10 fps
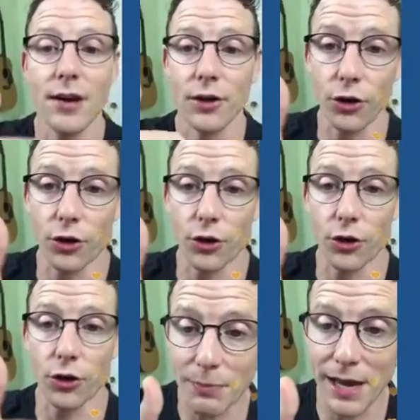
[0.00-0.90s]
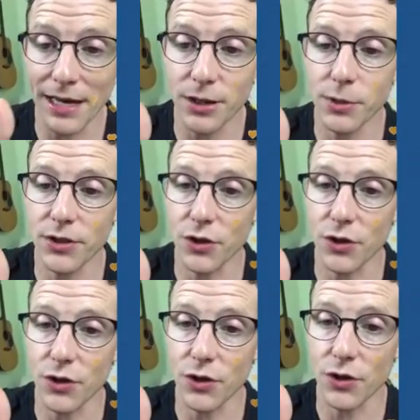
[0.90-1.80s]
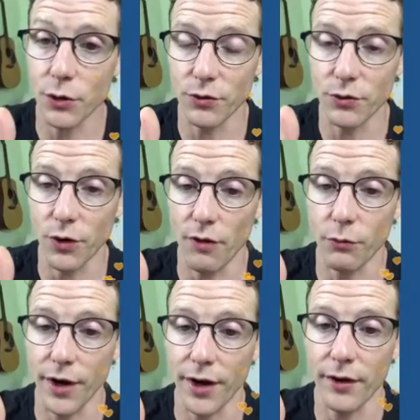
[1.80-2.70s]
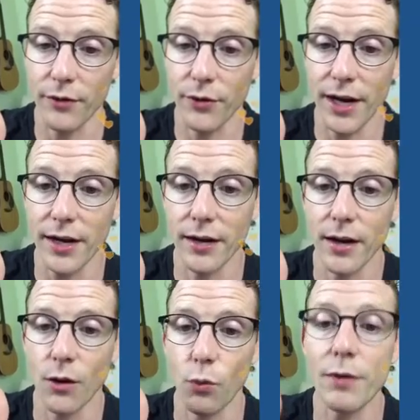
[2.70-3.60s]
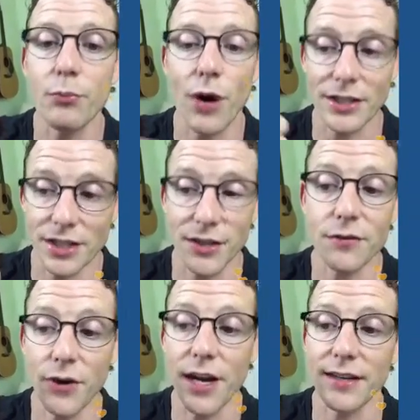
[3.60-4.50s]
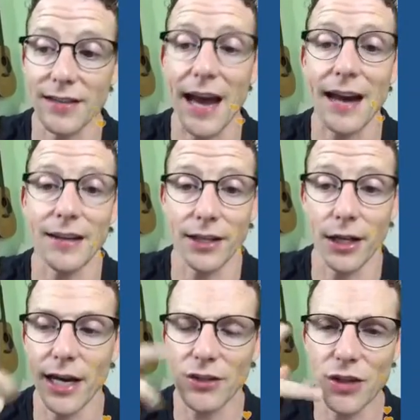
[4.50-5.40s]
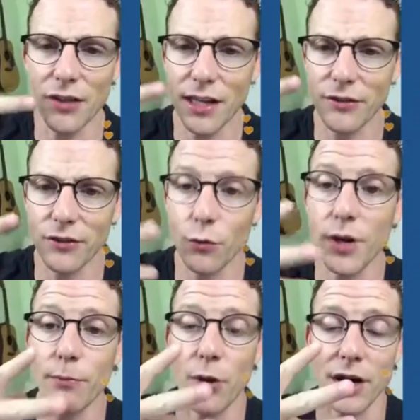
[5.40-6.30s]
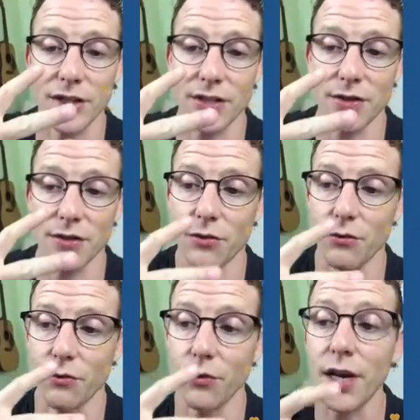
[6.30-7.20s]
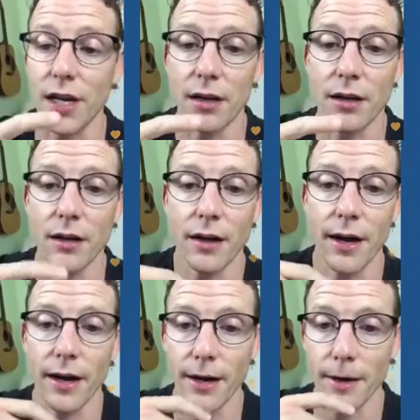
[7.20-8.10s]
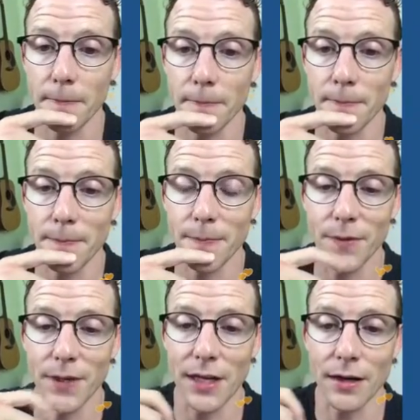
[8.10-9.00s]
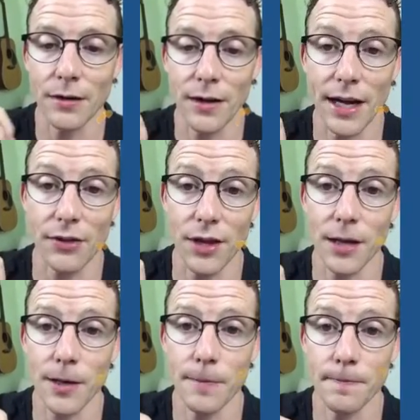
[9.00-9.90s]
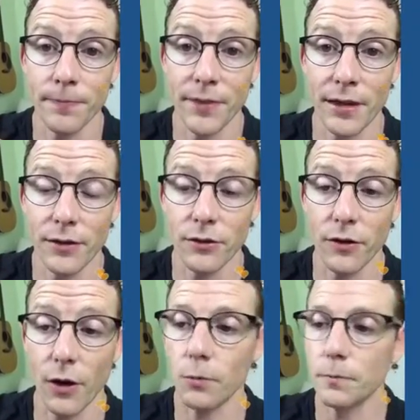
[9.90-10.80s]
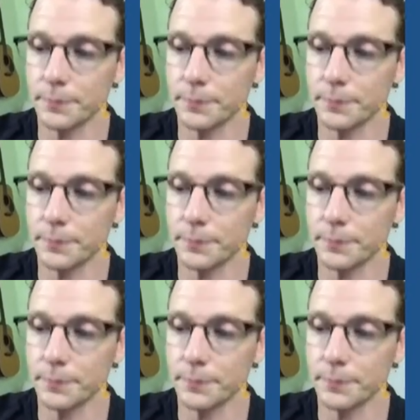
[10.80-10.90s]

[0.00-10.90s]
good project management software, right? One project is free, exactly. Actually, I think it's 3 projects is free, Nina, I think. So